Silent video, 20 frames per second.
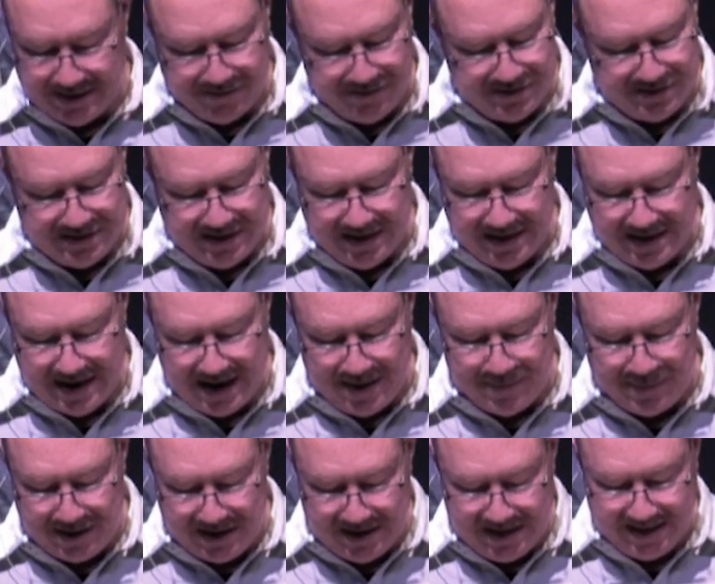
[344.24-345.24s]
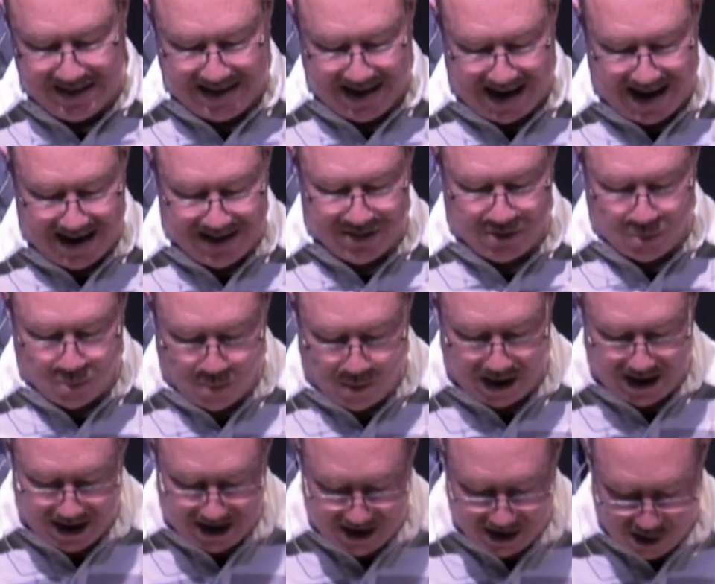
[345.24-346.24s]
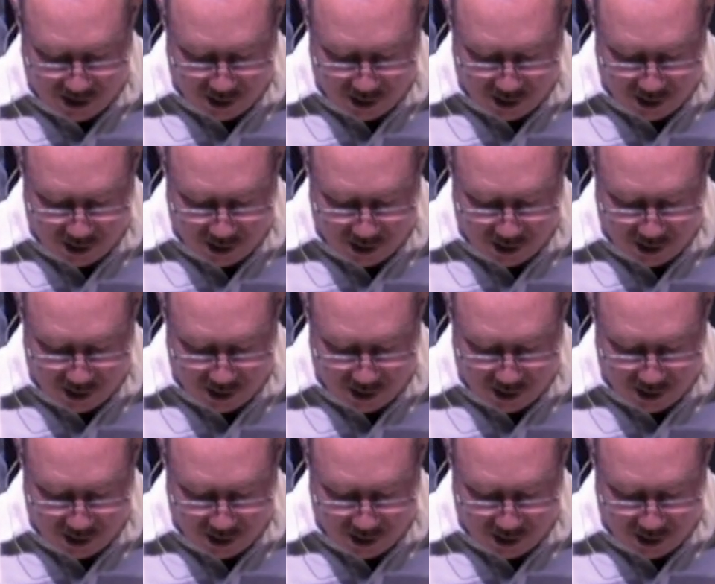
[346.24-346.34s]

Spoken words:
ever seen God, but God, the one and